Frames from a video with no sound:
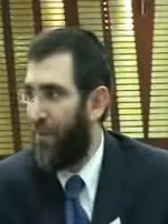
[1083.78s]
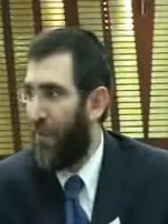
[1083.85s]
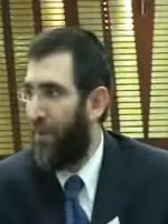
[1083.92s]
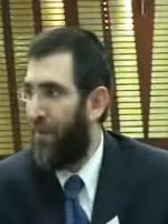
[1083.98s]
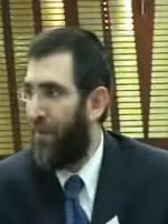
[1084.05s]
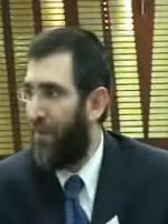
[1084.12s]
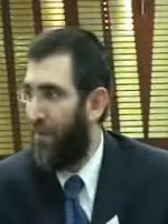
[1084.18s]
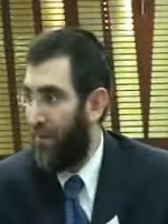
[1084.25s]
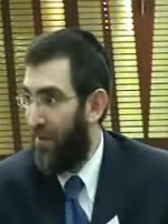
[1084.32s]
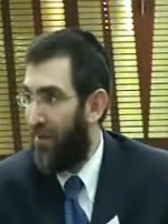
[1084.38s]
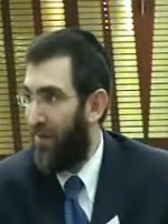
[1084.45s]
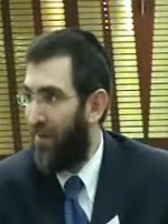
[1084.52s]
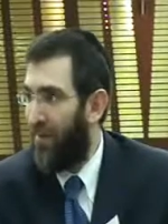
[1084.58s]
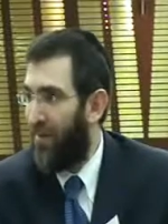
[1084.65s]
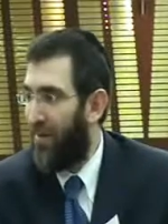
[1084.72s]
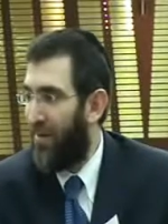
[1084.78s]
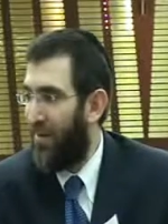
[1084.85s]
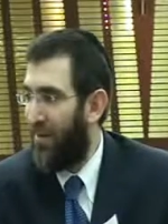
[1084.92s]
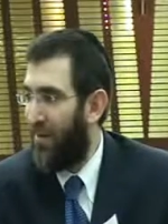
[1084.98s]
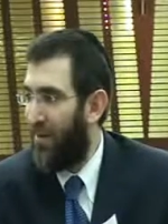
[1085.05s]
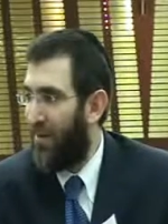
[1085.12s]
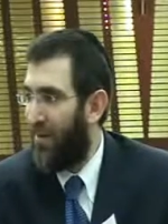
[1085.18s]
Yeah. Also,
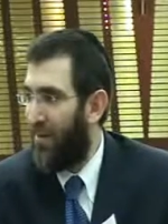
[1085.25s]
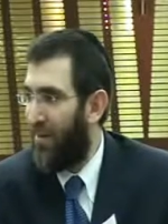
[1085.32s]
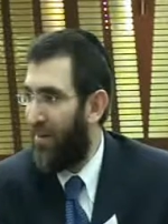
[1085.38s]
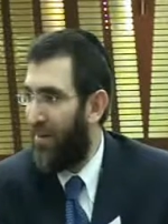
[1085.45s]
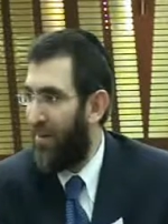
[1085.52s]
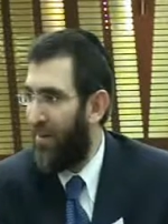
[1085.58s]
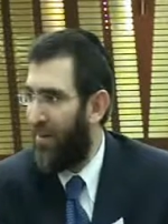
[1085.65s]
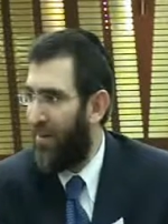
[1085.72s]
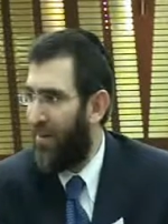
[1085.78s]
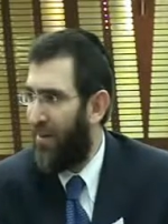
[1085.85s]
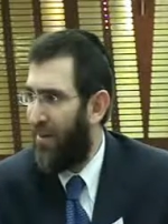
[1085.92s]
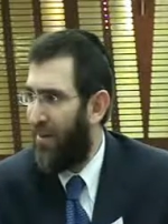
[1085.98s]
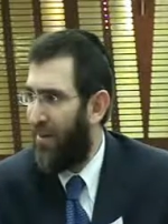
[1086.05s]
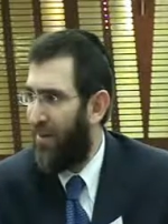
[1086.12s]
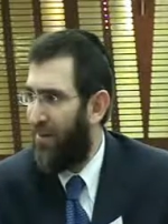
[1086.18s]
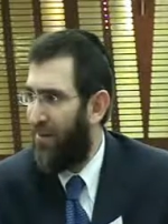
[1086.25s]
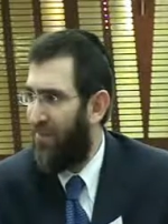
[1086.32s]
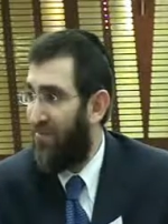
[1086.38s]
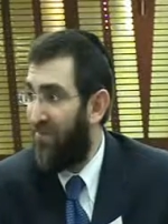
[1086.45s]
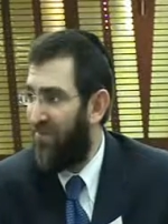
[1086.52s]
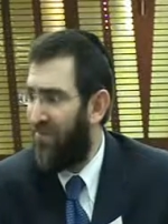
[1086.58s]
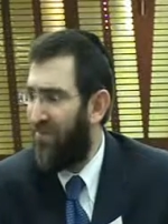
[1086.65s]
if you really want to annoy somebody, you
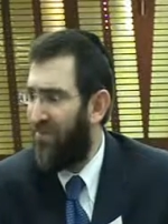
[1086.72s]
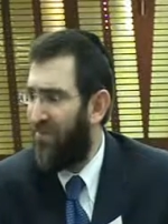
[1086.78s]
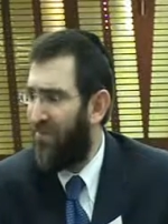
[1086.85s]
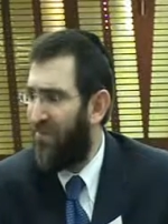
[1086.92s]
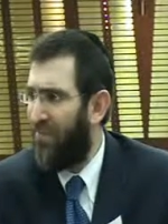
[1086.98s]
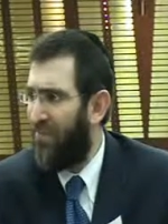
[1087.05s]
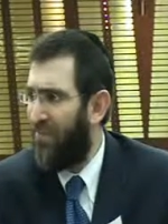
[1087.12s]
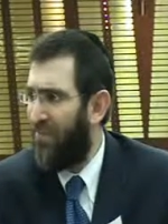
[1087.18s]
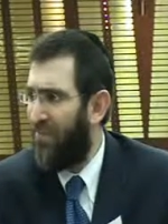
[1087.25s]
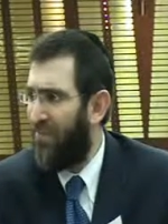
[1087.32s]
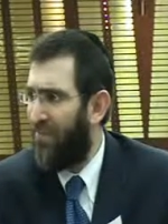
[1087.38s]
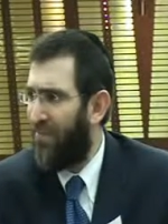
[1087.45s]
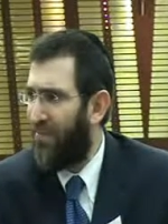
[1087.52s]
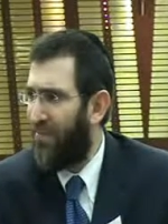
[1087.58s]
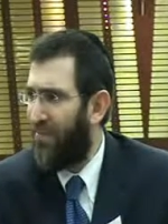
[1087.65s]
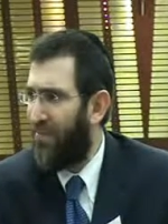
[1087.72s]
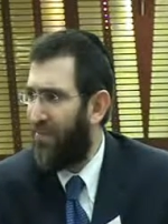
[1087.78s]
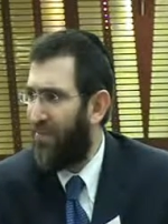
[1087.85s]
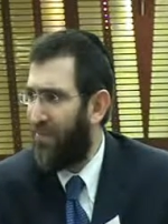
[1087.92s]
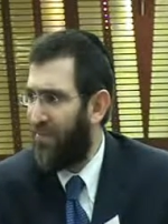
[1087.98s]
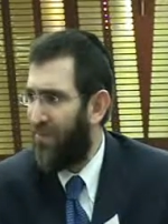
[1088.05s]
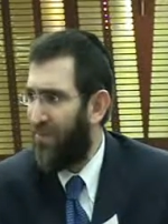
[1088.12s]
ask them continuous
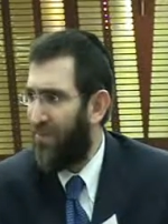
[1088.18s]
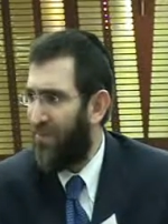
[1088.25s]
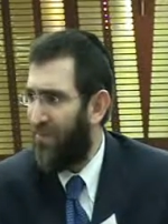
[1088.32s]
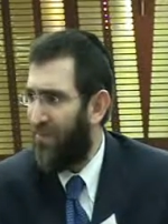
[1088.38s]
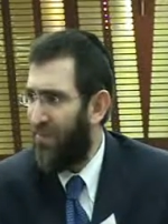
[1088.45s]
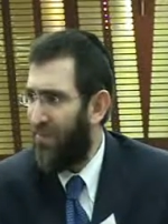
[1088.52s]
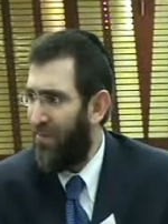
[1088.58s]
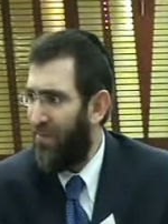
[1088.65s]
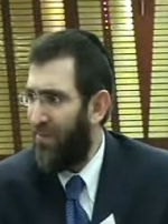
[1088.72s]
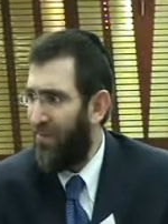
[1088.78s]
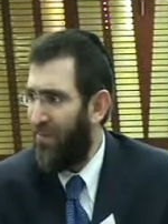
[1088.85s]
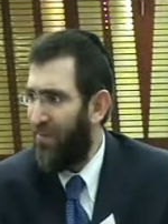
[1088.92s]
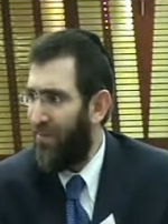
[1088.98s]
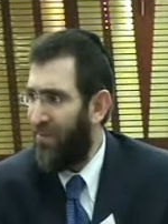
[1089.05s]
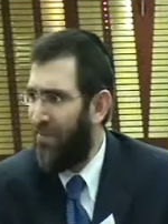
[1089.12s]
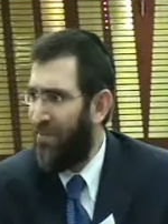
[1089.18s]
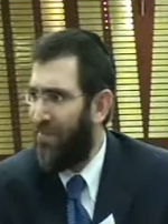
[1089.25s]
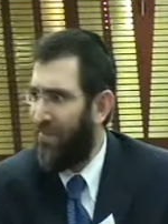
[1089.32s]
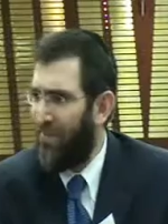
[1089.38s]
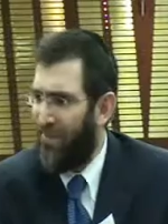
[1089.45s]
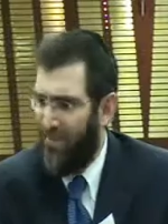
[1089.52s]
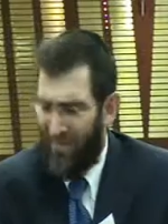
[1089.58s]
questions, like he's taking a break.
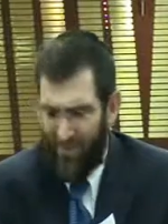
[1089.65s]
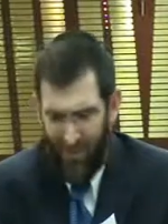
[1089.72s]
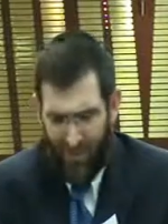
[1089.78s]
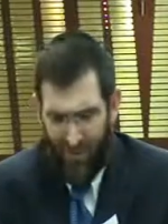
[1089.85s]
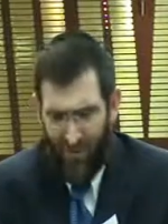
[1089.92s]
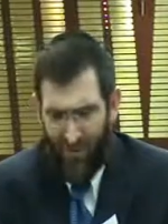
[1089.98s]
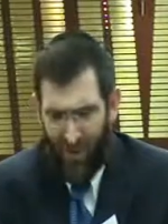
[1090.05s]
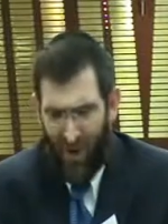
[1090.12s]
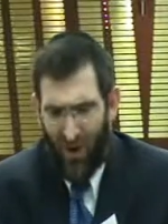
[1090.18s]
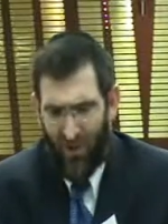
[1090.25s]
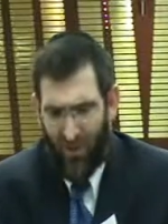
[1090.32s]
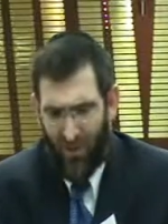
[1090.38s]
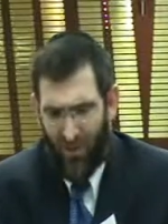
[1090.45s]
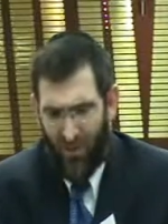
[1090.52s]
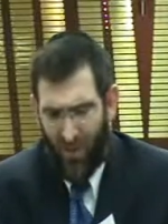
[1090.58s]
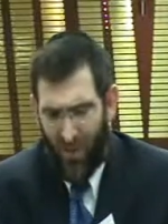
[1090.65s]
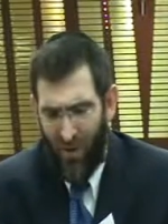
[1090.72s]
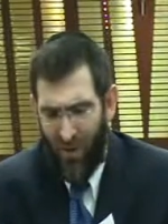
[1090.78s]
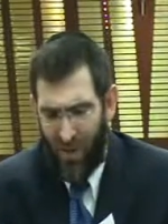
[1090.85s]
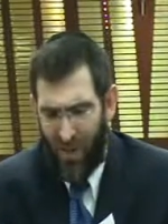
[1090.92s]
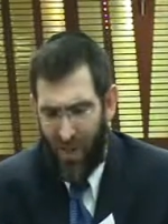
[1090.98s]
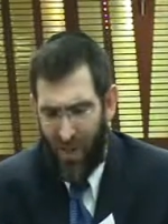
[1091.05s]
Oh, good.
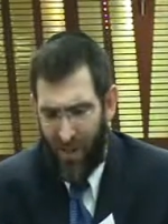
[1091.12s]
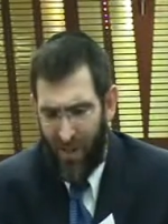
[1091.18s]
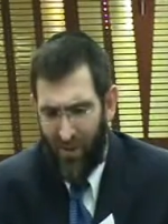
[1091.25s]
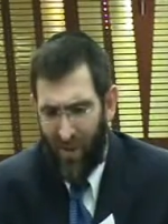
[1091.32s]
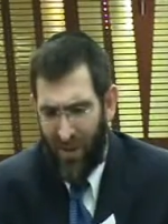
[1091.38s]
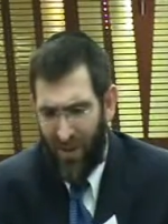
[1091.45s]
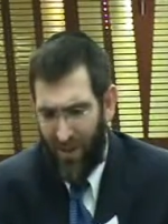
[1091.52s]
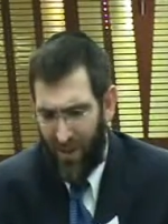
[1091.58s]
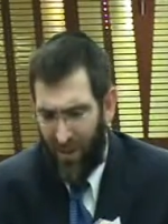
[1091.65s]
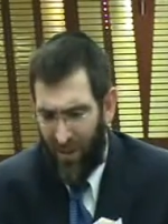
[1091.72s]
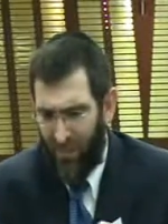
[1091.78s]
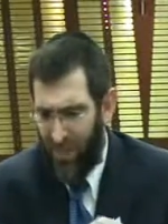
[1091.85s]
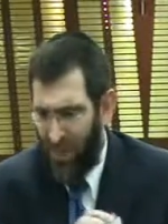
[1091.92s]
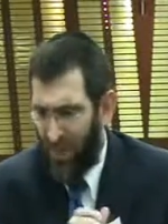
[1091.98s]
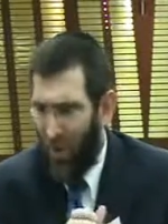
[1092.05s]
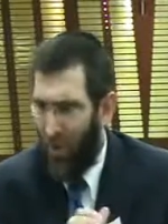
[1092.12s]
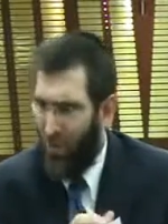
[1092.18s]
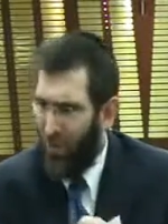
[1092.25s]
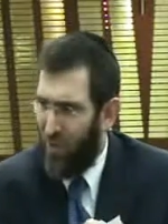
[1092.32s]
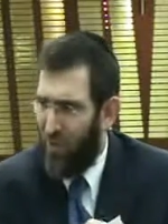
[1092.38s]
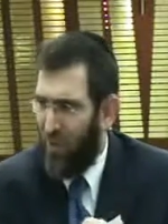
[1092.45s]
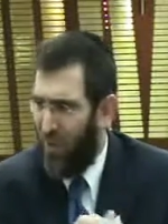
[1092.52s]
You know, what's the idea? Right. He comes, he
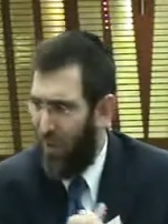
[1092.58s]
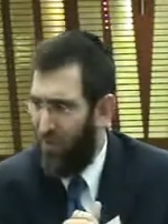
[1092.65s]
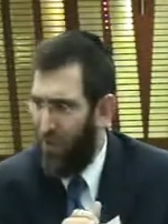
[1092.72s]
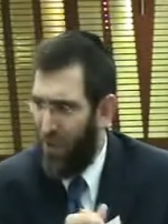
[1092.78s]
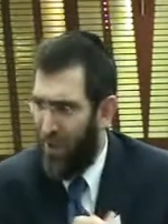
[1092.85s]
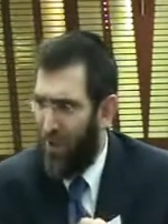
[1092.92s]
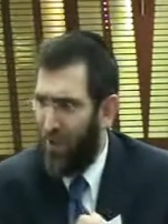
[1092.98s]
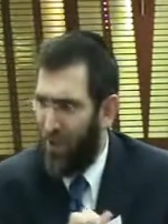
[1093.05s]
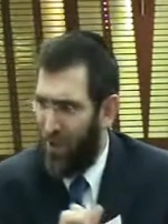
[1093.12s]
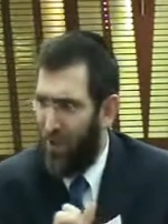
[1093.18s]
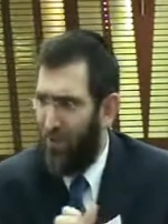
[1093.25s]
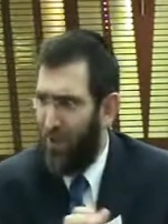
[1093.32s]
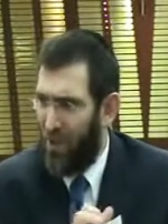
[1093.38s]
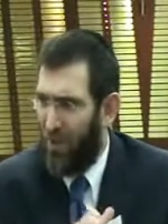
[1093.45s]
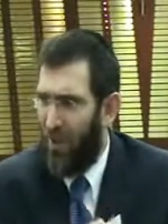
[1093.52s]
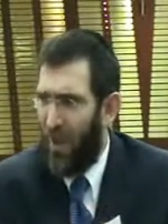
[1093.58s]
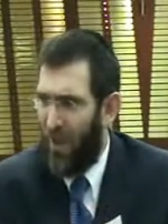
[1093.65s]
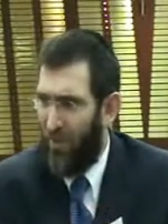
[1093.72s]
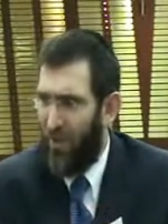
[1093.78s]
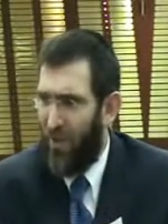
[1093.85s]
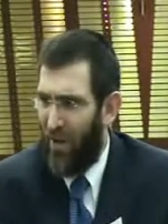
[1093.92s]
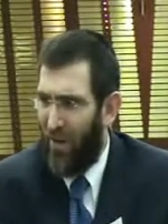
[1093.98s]
goes, he comes, he goes. Good. What's
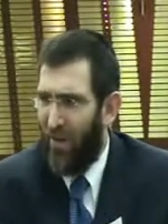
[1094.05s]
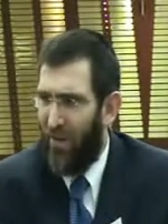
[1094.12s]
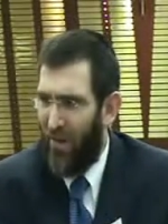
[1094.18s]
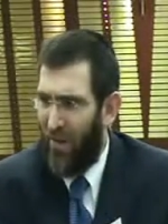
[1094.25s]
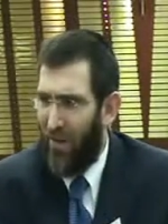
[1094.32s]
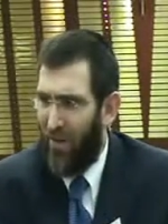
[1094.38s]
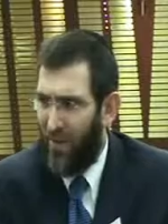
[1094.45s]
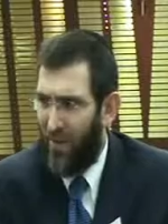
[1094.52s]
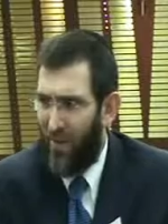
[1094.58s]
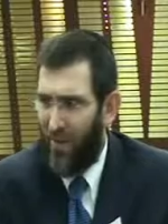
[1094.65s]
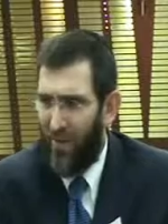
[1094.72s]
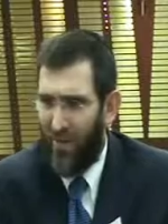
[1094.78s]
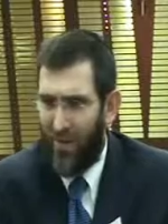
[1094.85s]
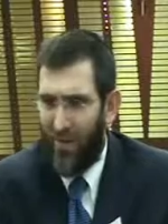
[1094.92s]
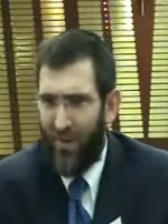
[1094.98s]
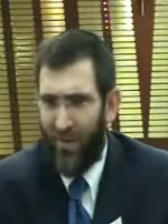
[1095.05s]
going on over there? Good.